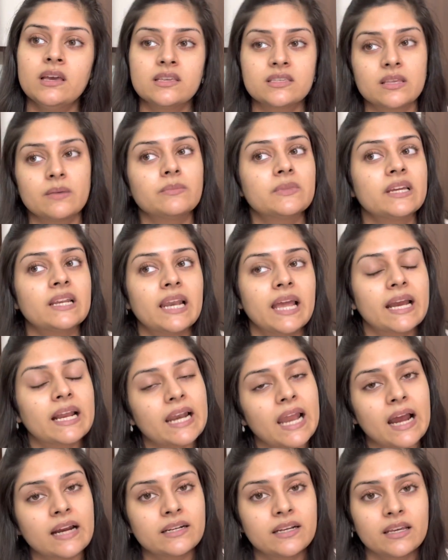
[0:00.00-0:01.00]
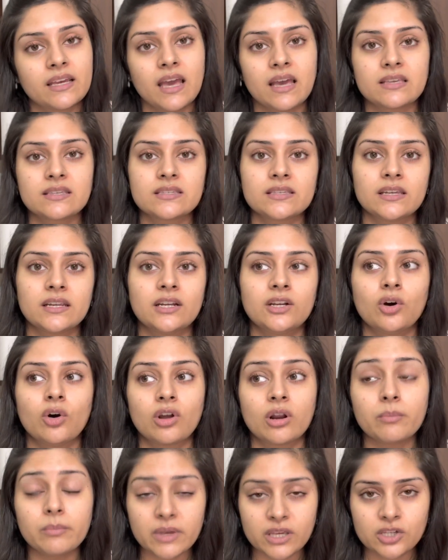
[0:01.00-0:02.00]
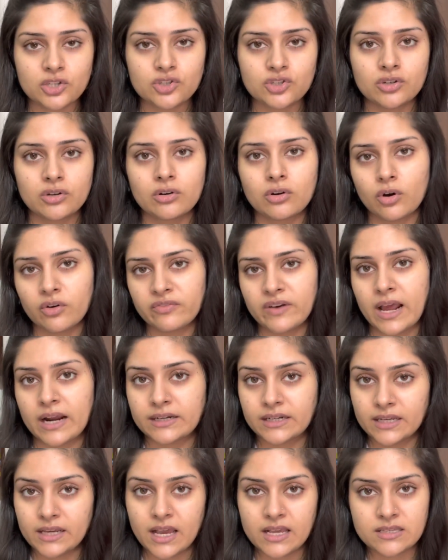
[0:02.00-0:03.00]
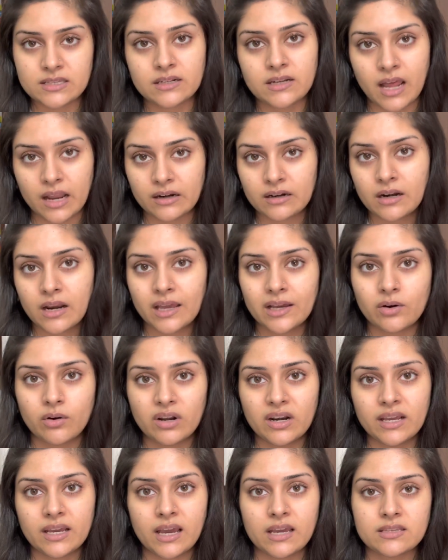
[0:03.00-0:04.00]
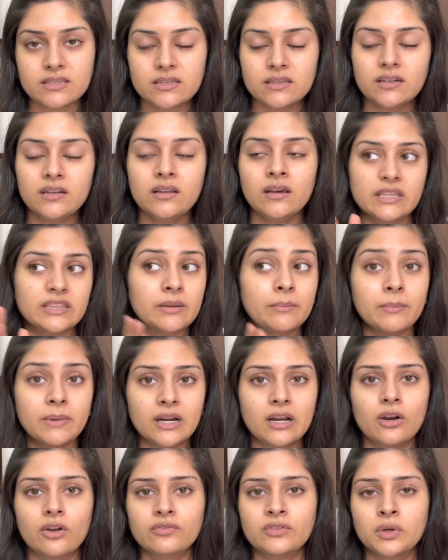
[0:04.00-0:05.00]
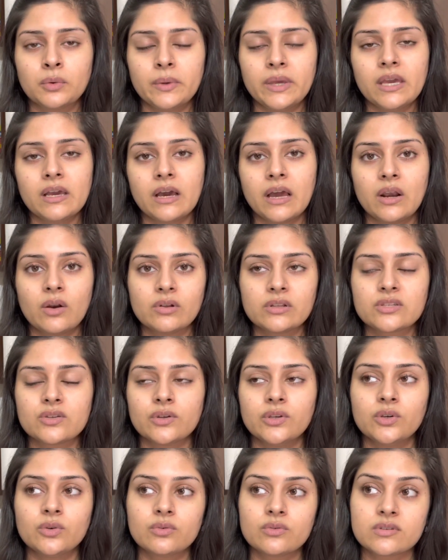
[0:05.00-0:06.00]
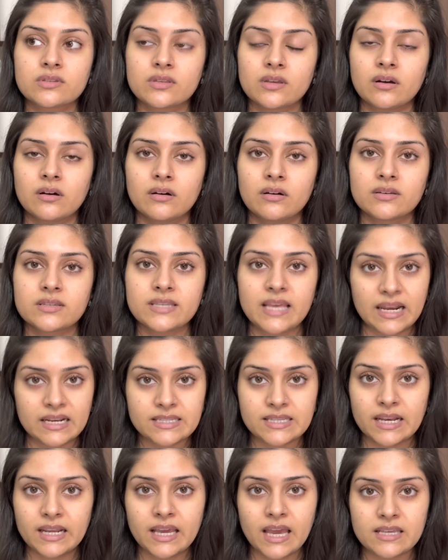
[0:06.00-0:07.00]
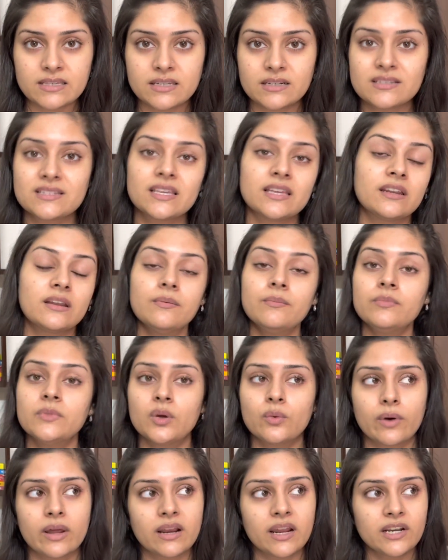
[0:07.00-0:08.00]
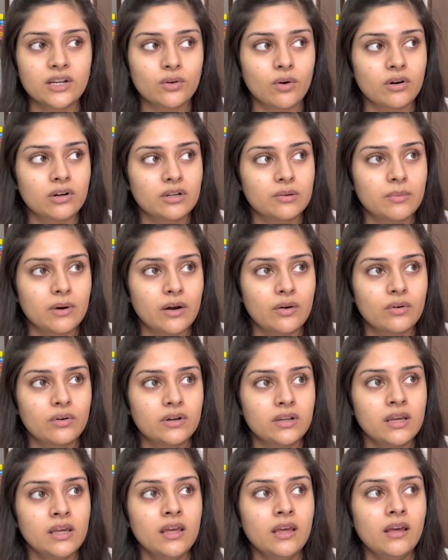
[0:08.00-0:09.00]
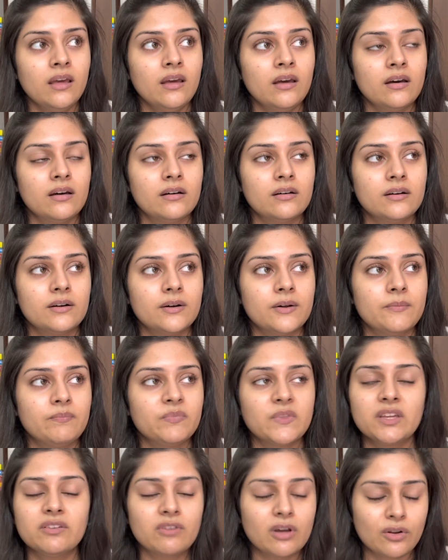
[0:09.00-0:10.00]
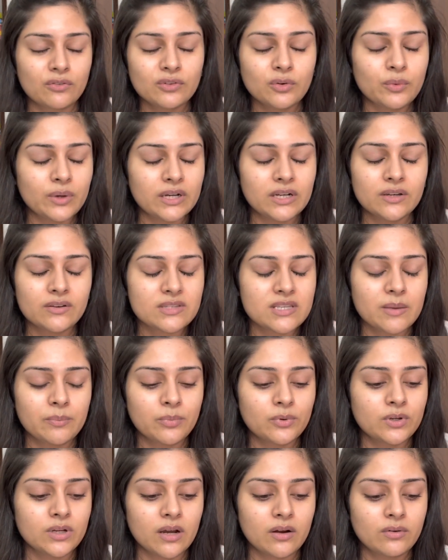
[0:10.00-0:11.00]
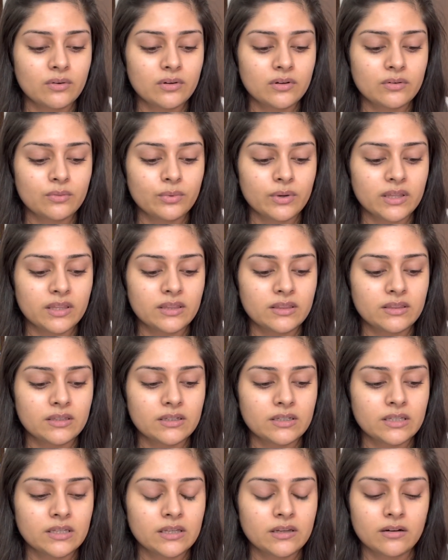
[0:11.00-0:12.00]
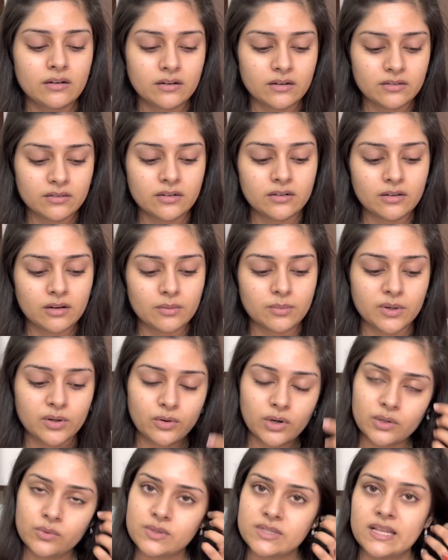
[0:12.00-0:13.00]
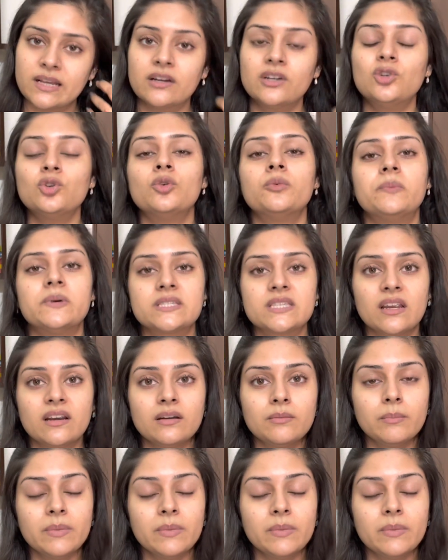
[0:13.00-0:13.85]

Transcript: something like lactic acid or a mixture of lactic acid and glycolic acid. In the middle of the week, I'll also use a salicylic acid serum, the one I talked about in one of the videos I put out with the DermaCo. It was like a 2%